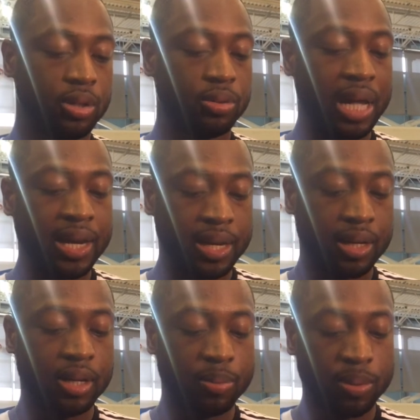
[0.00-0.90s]
You lock
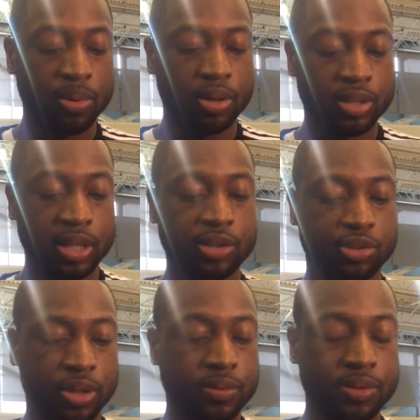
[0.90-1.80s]
in a little bit more to his
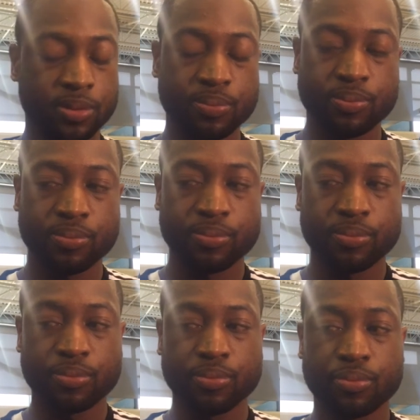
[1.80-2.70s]
strengths. And in the
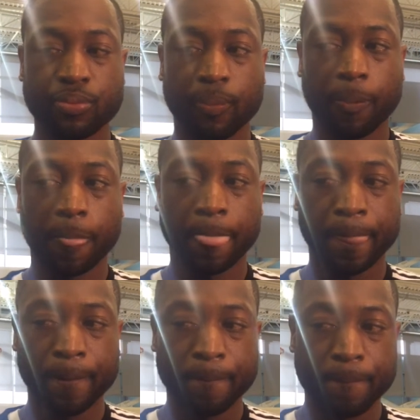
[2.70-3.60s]
regular season, if that happens,
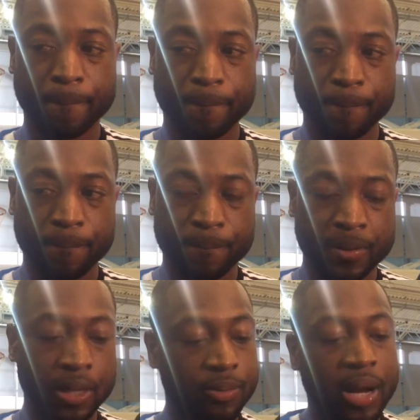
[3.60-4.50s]
you might not see the guy
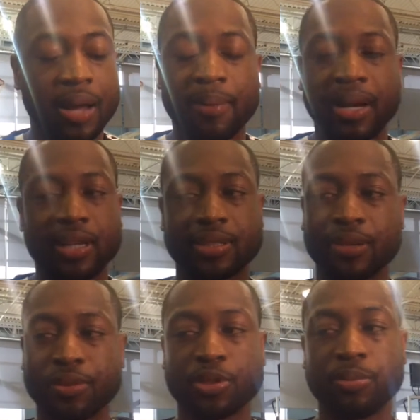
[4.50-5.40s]
for two months. Right, I might not see
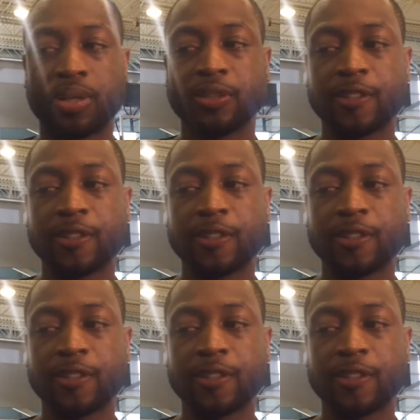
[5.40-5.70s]
Whereas him for two months.